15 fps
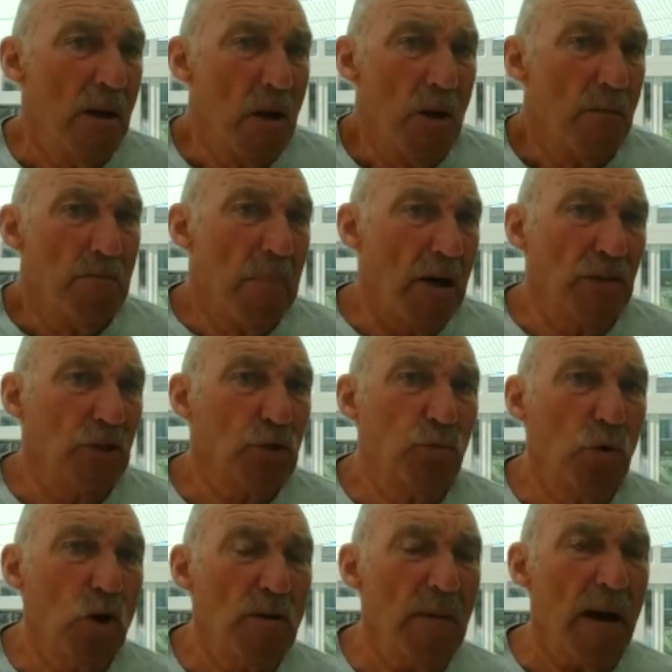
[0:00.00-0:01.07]
mother's
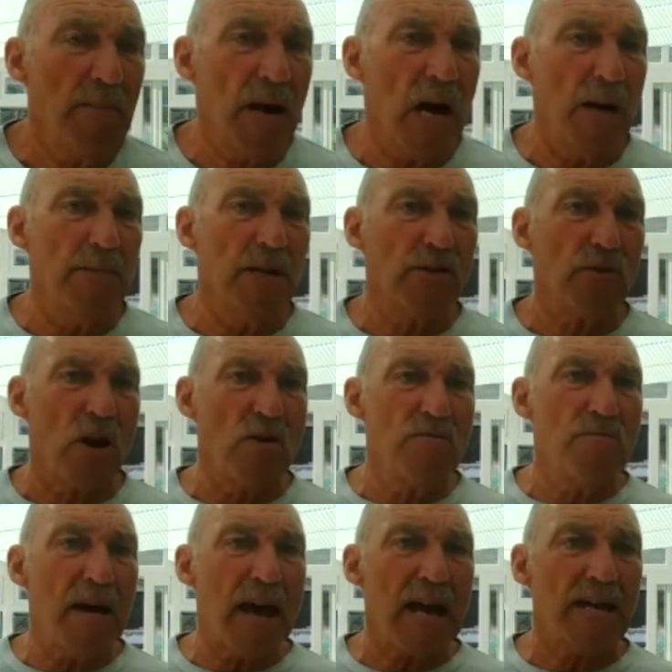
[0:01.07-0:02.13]
womb? I'm, I'm a grown
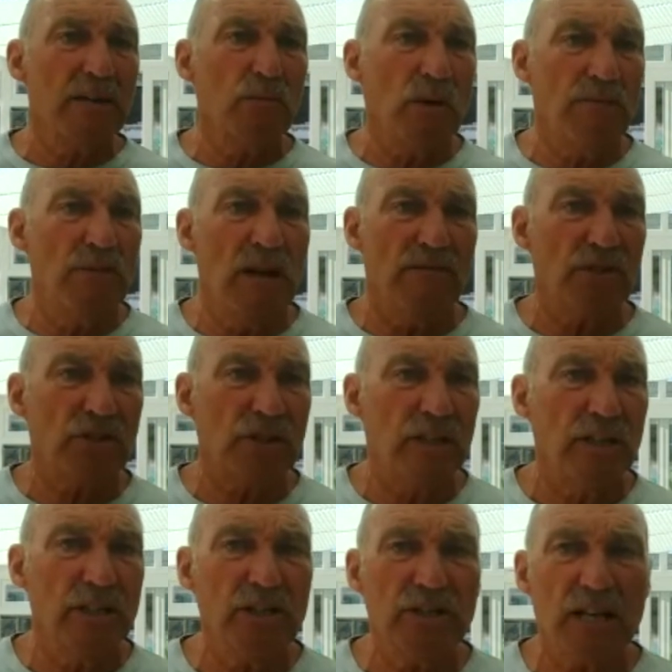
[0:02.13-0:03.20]
man. We've never
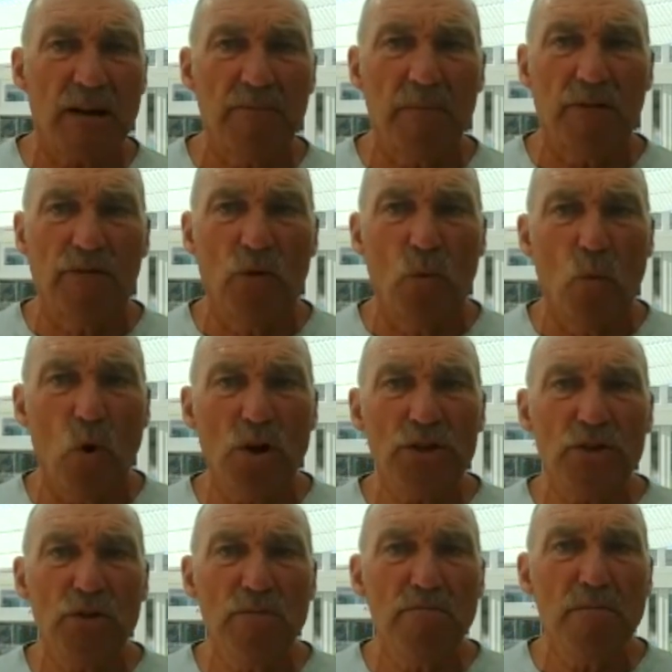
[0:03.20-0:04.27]
seen this happen before. What
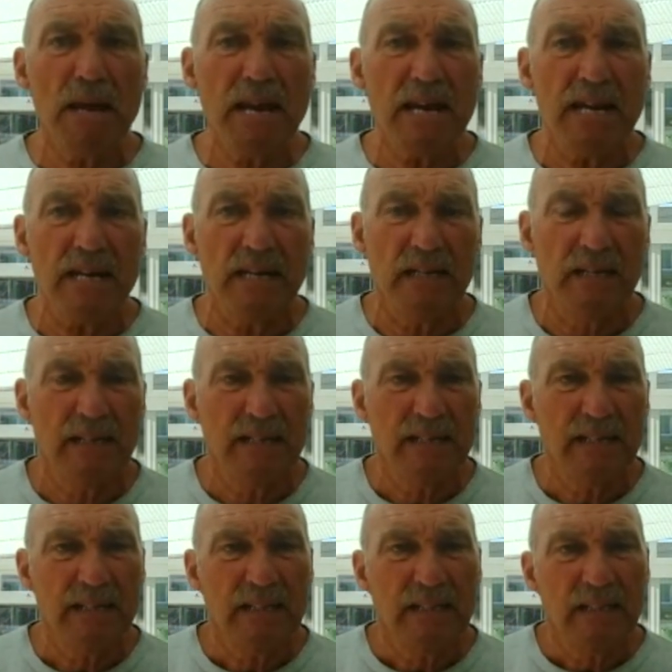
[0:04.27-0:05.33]
do you mean?
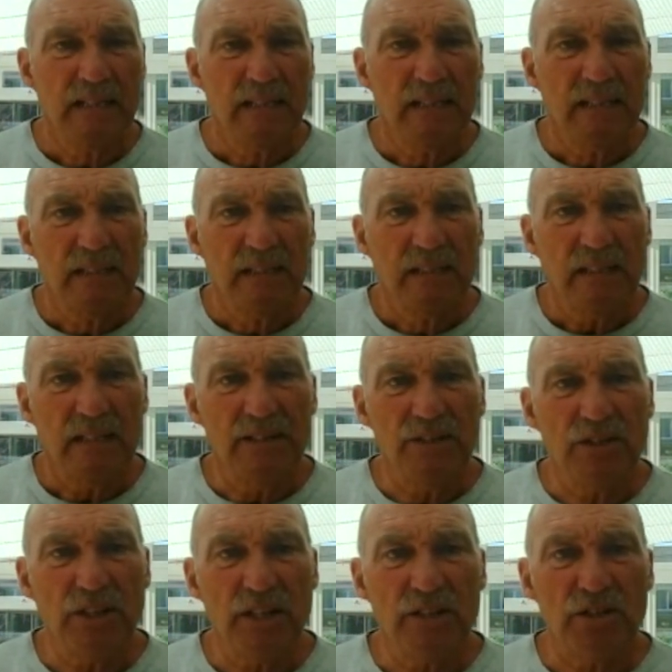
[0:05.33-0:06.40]
And
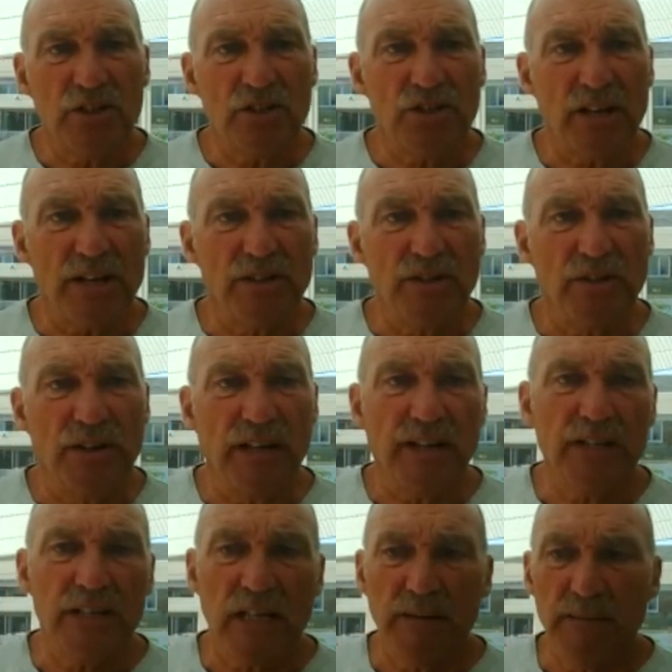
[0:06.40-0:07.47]
Jesus said to
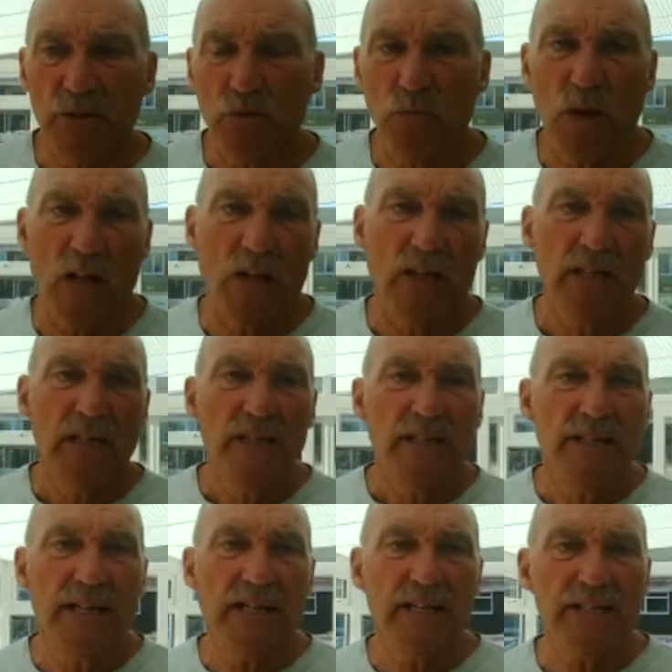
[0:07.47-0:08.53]
Nicodemus, Well,
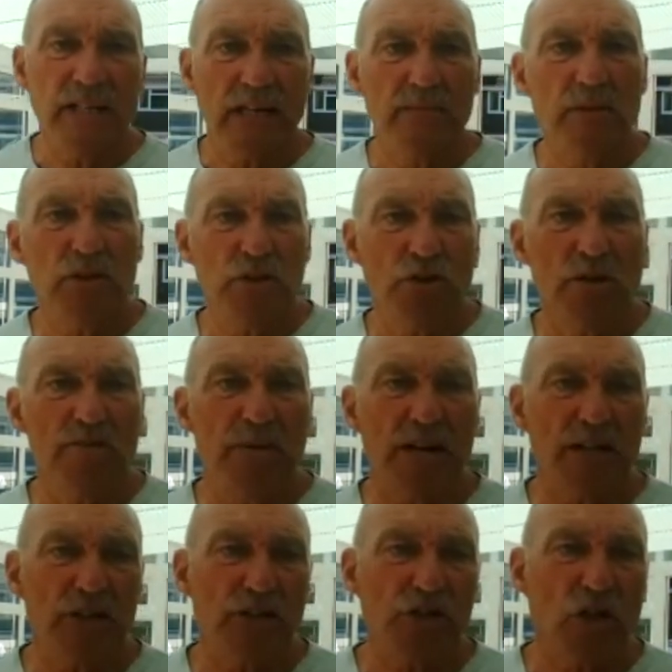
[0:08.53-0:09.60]
Nicodemus, you're a
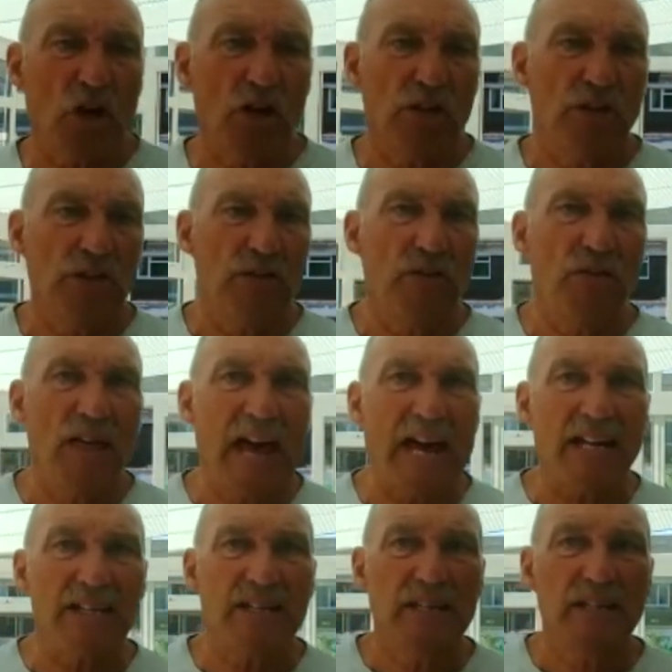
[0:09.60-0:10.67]
better scholar than that.